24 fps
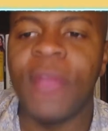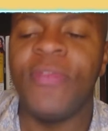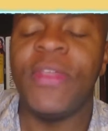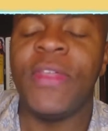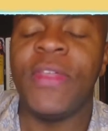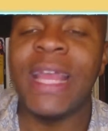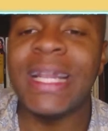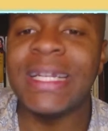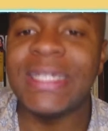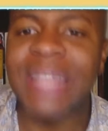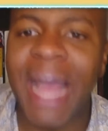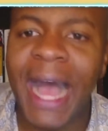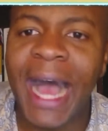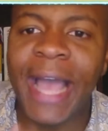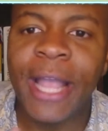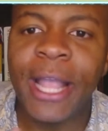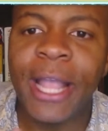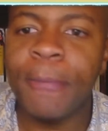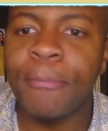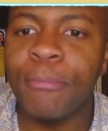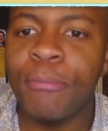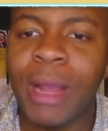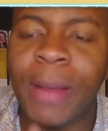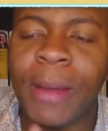The
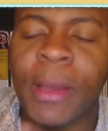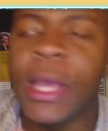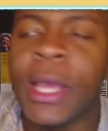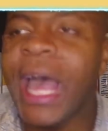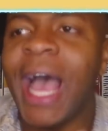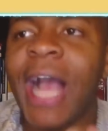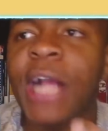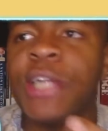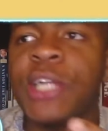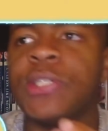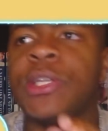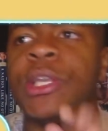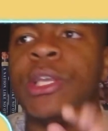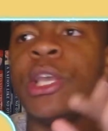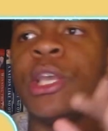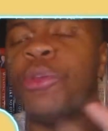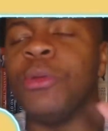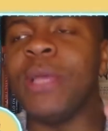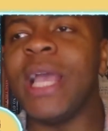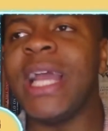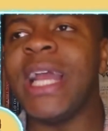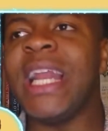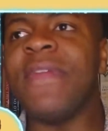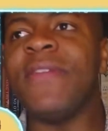entire premise, actually,
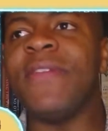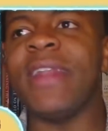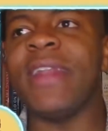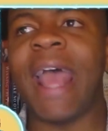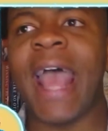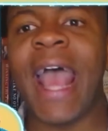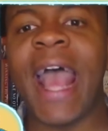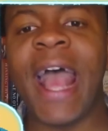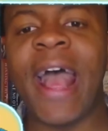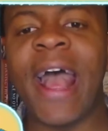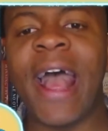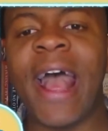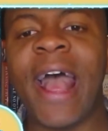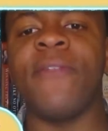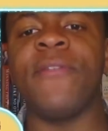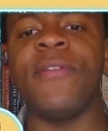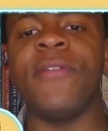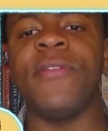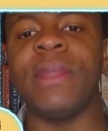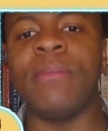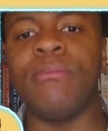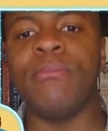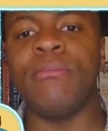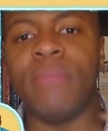you can't even have
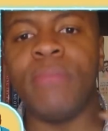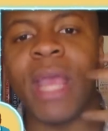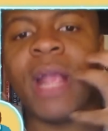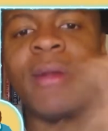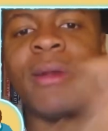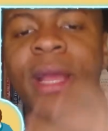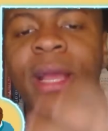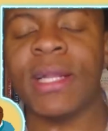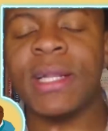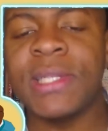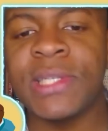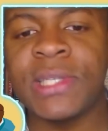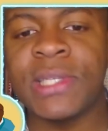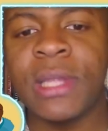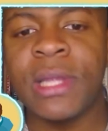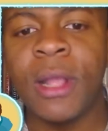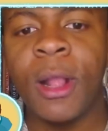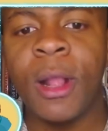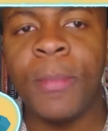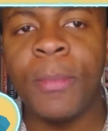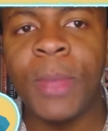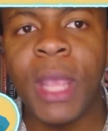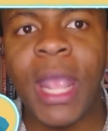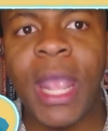the merits
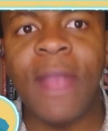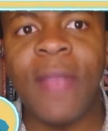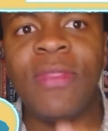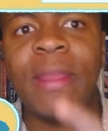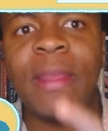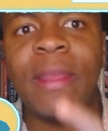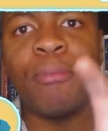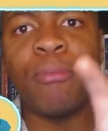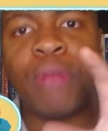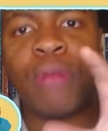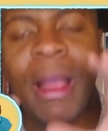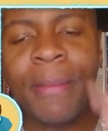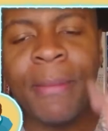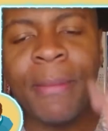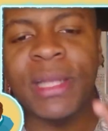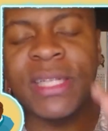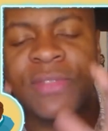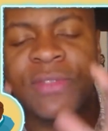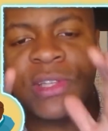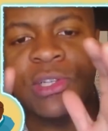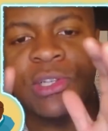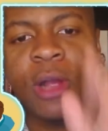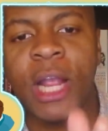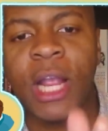in the premise of
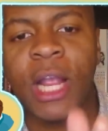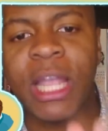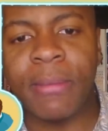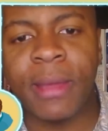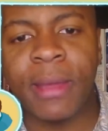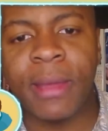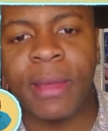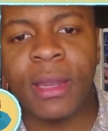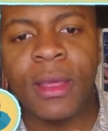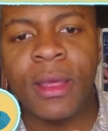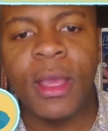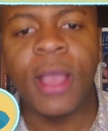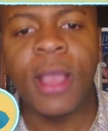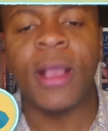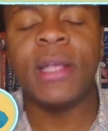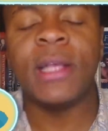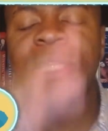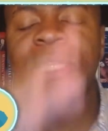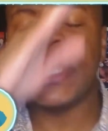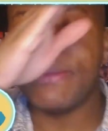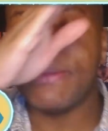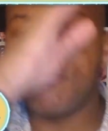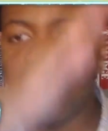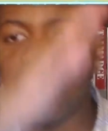this argument.
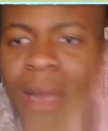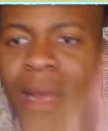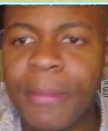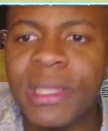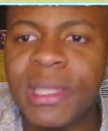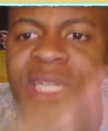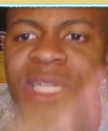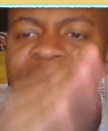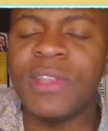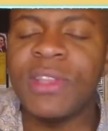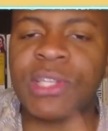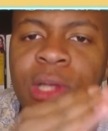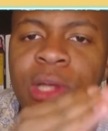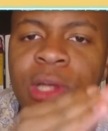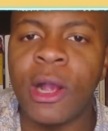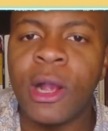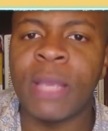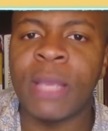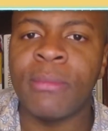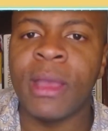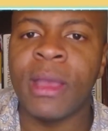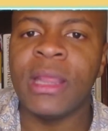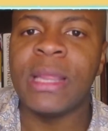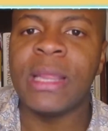Because the premise of this
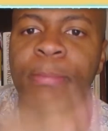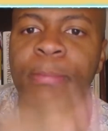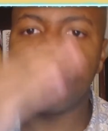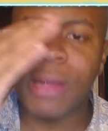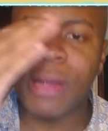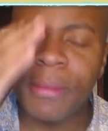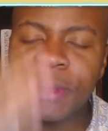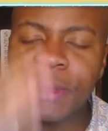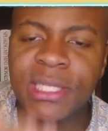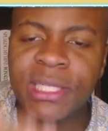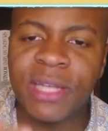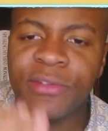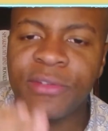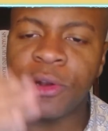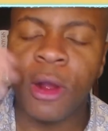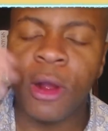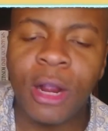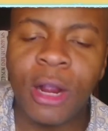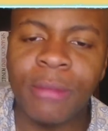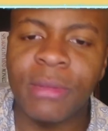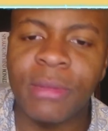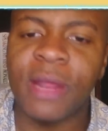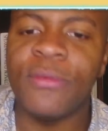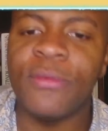argument, and the premise of an
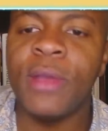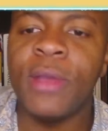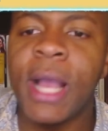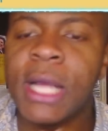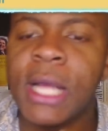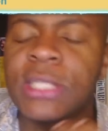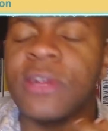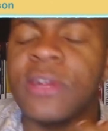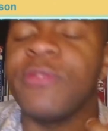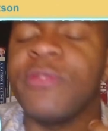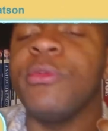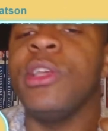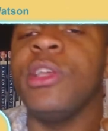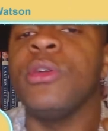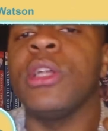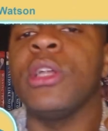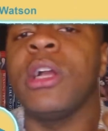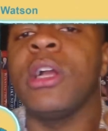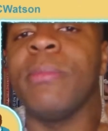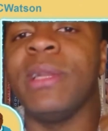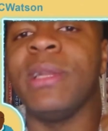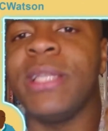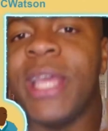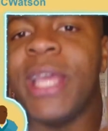argument, if you guys are familiar with
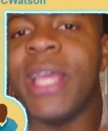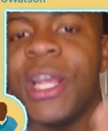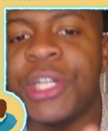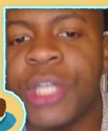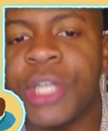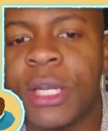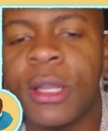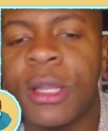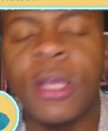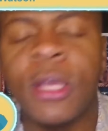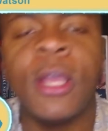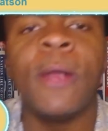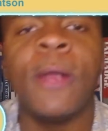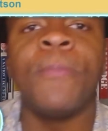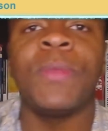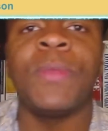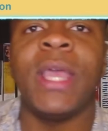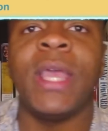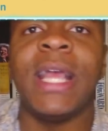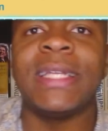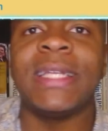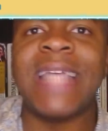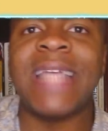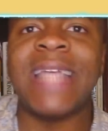argumentation,
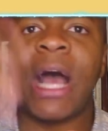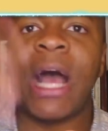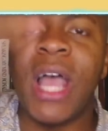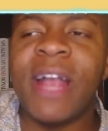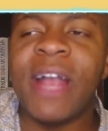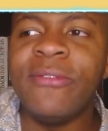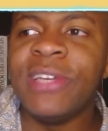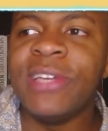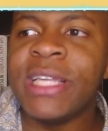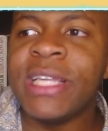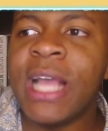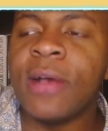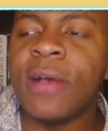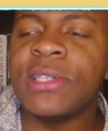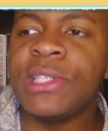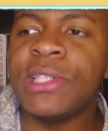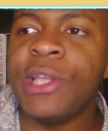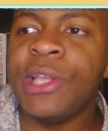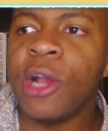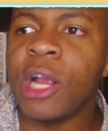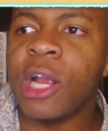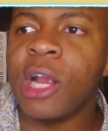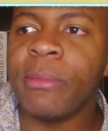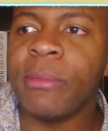is how everything else in
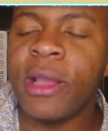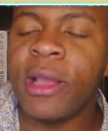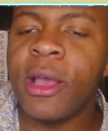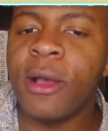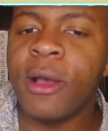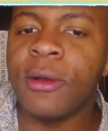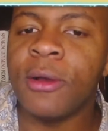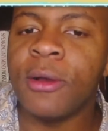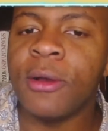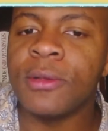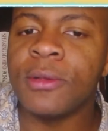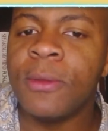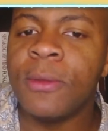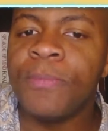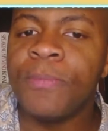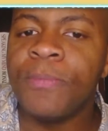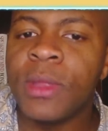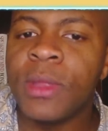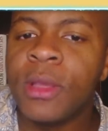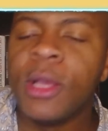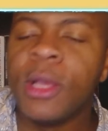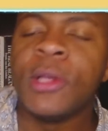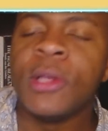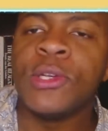the argument goes.
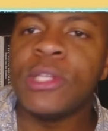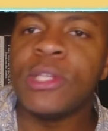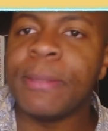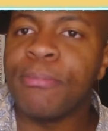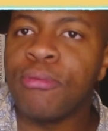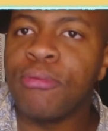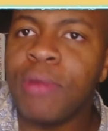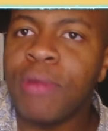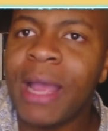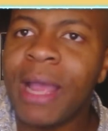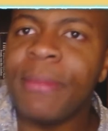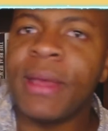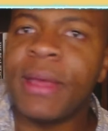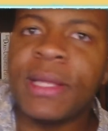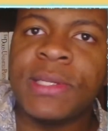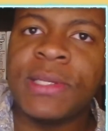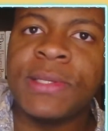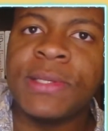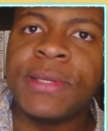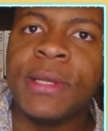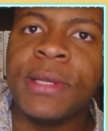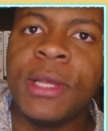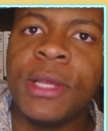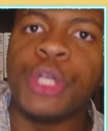So the
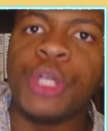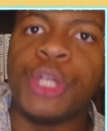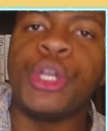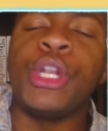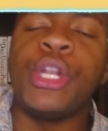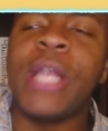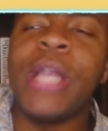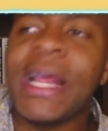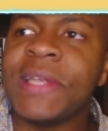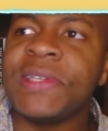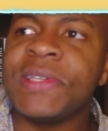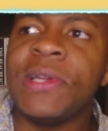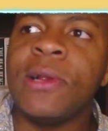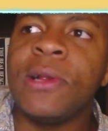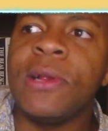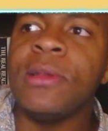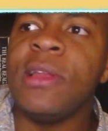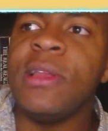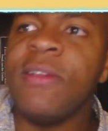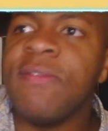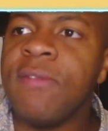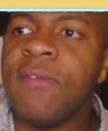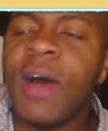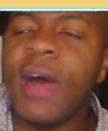premise should
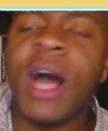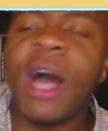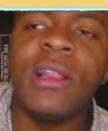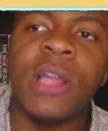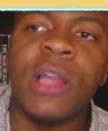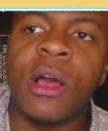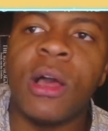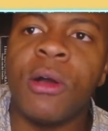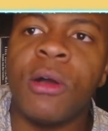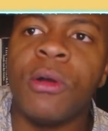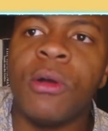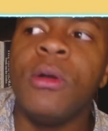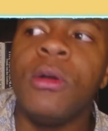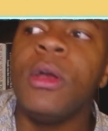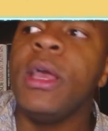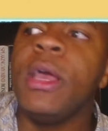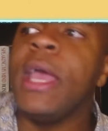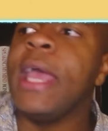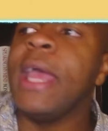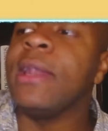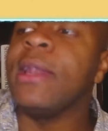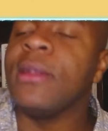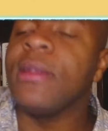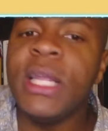necessarily follow
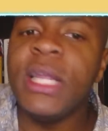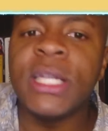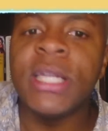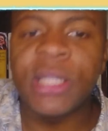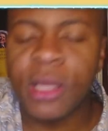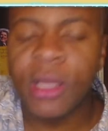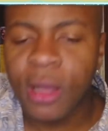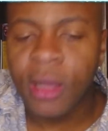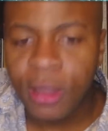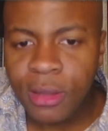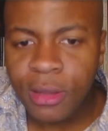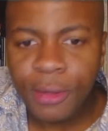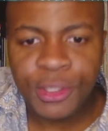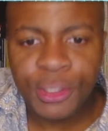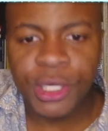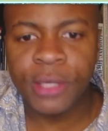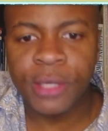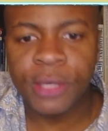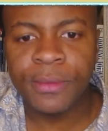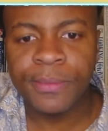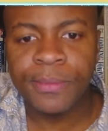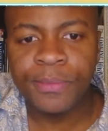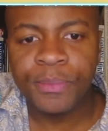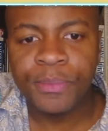and lead to the
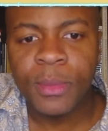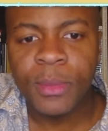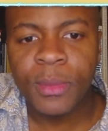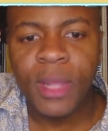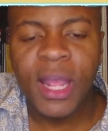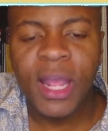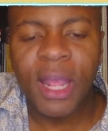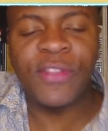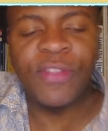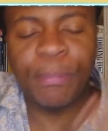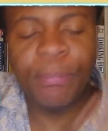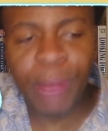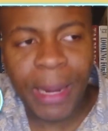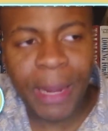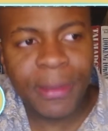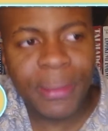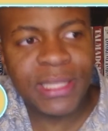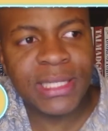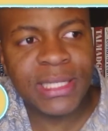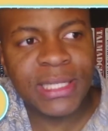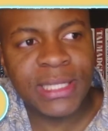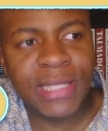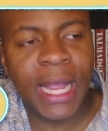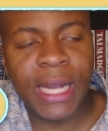conclusion. If the
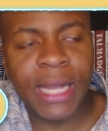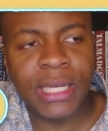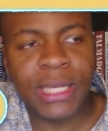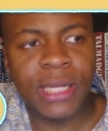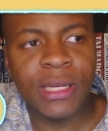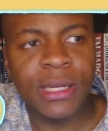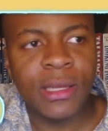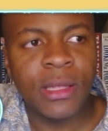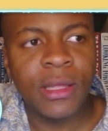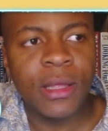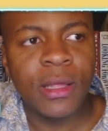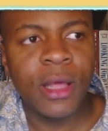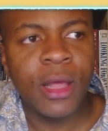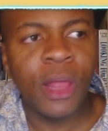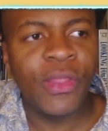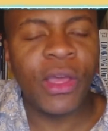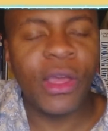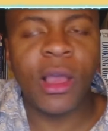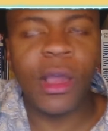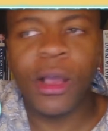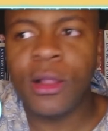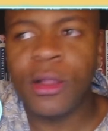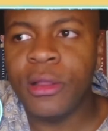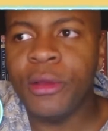premise is tainted, the
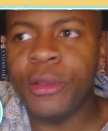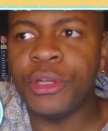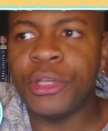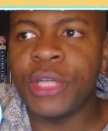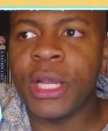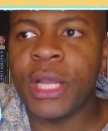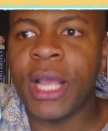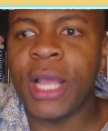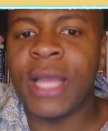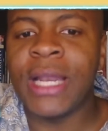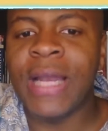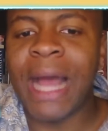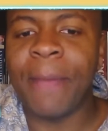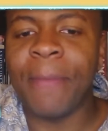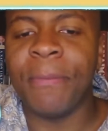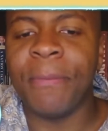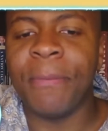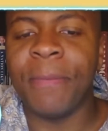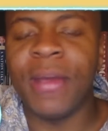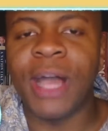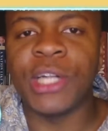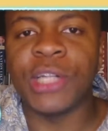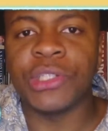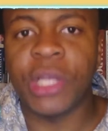conclusion cannot be
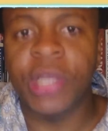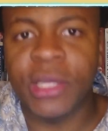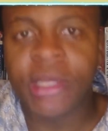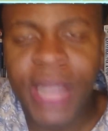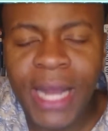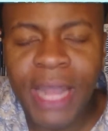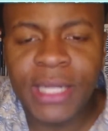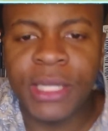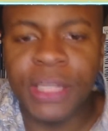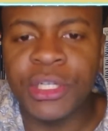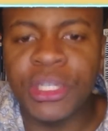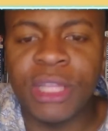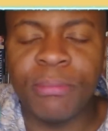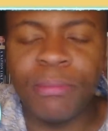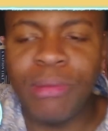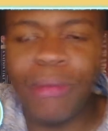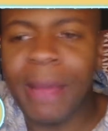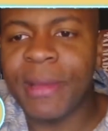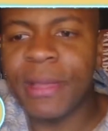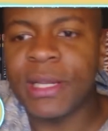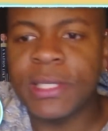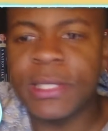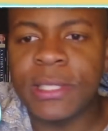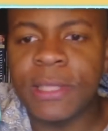logically connected to the
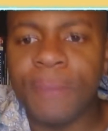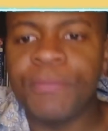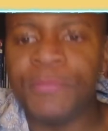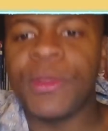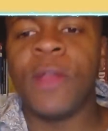premise.